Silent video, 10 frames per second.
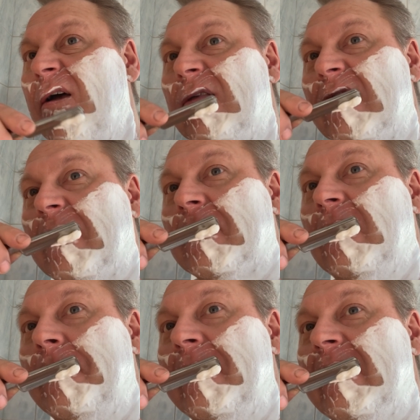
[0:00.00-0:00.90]
that I'm
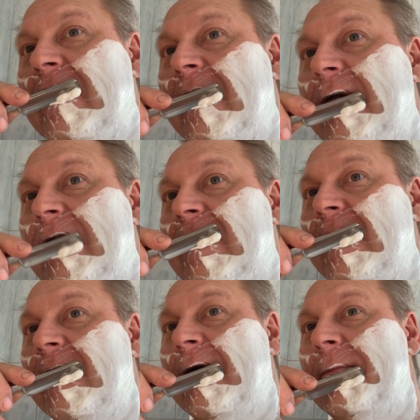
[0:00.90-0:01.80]
copying
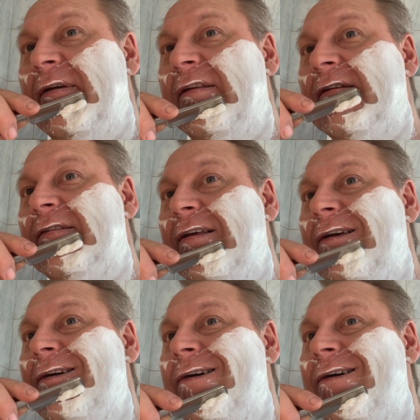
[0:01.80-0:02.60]
immediately.